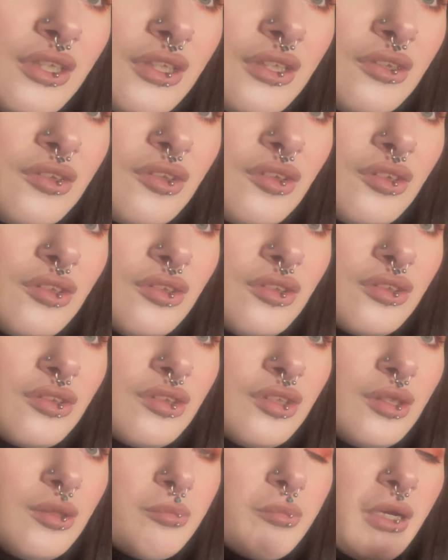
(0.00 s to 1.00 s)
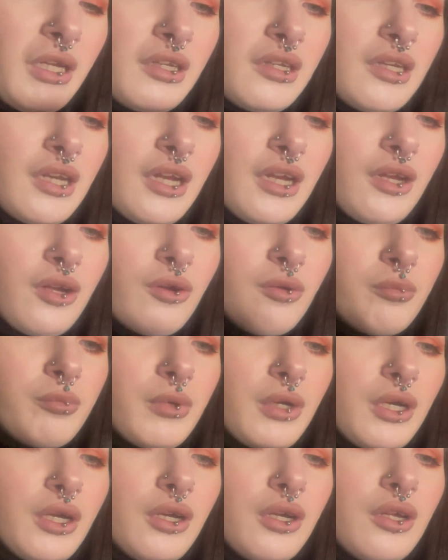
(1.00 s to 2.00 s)
Doesn't look too bad now,
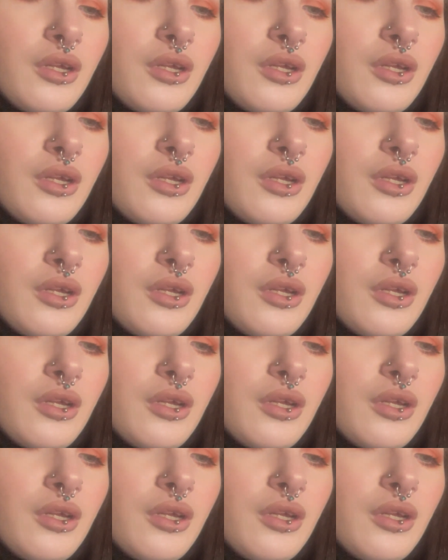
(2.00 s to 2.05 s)
but